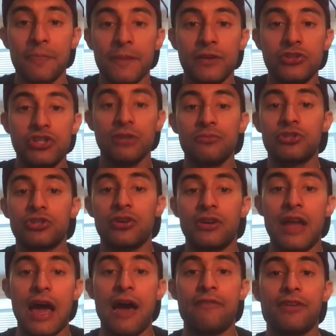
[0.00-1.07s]
gym shirt,
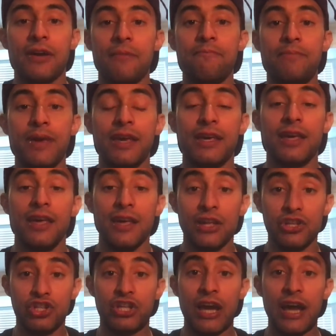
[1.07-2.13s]
having a big
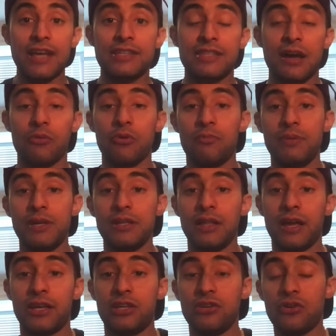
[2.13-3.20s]
chest that will be
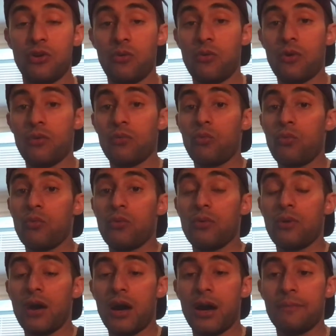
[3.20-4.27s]

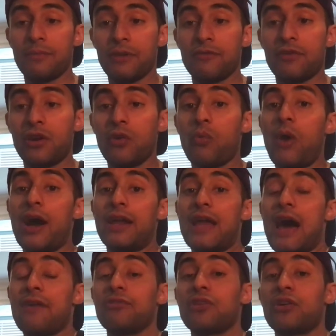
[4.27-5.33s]
very wide and
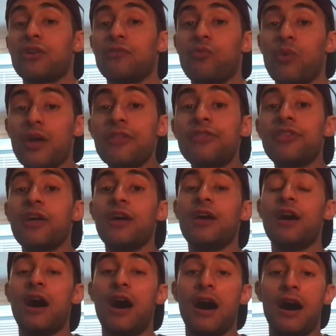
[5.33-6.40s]
have a lot of width,
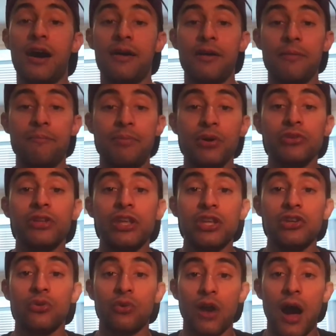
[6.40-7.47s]
building
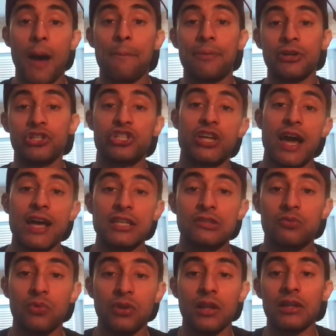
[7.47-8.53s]
your upper
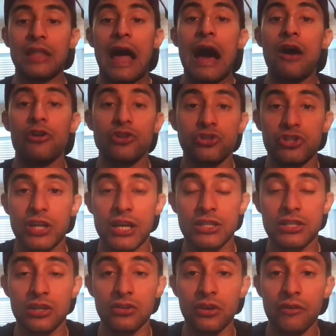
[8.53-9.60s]
chest will allow your
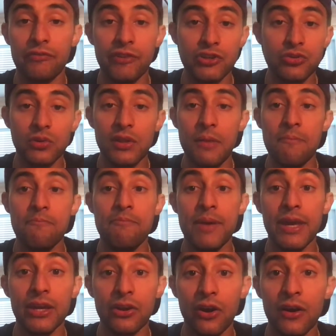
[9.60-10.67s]
chest to look visually
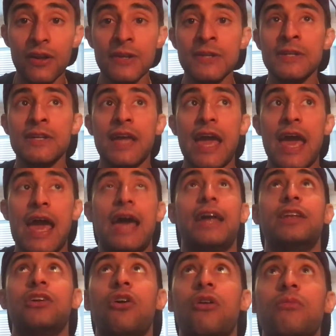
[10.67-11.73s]
bigger
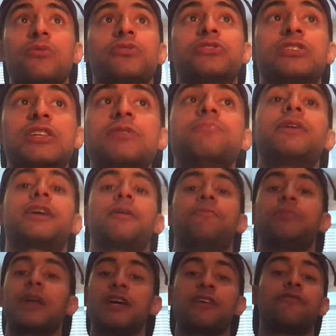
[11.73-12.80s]
and almost seem like a
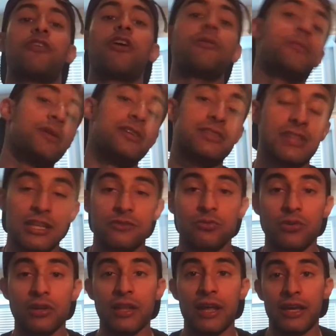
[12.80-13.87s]
plate of armor, in a sense
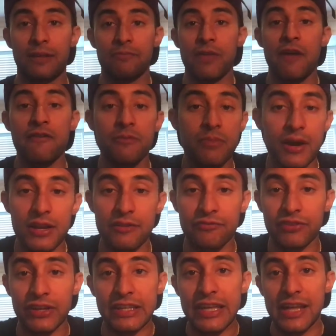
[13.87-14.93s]
where everybody
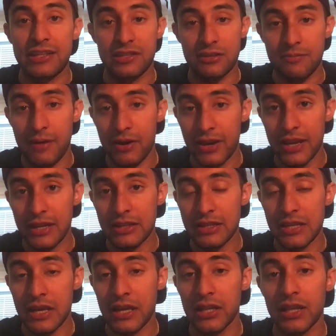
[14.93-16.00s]
forgets about hitting
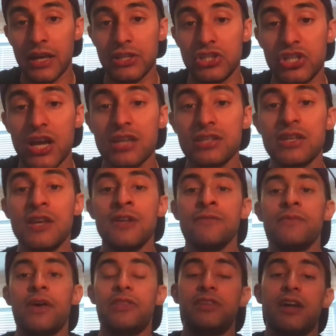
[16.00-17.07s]
the inclined chest,
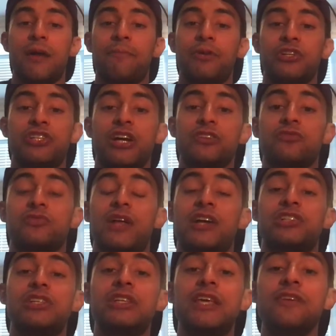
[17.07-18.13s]
and the upper chest
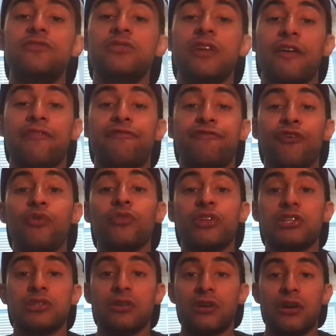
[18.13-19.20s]
actually gives you that
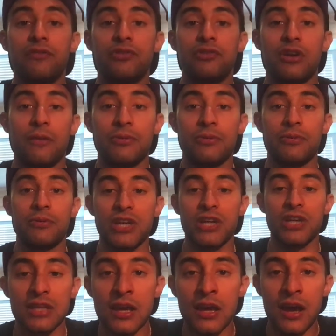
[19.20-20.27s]
fullness look of your upper
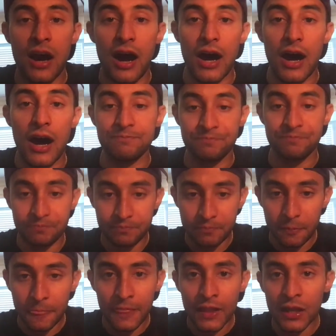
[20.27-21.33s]
chest.
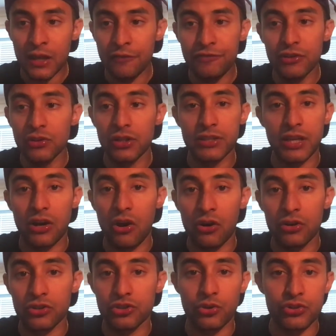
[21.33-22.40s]
If you looked at
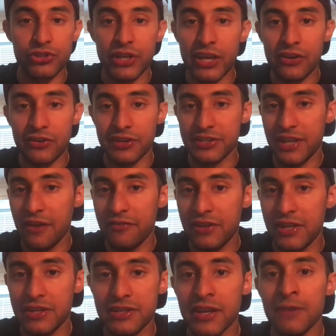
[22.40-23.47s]
Arnold Schwarzenegger in the
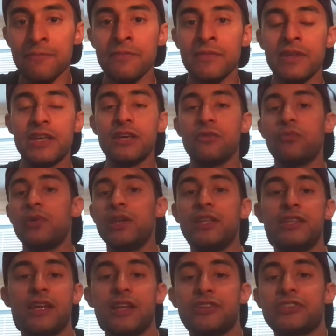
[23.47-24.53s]
70s, when he
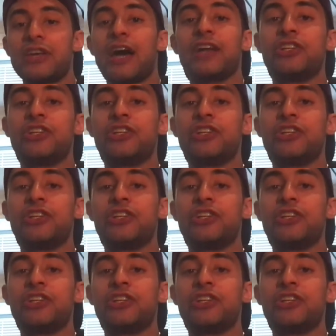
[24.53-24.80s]
did a side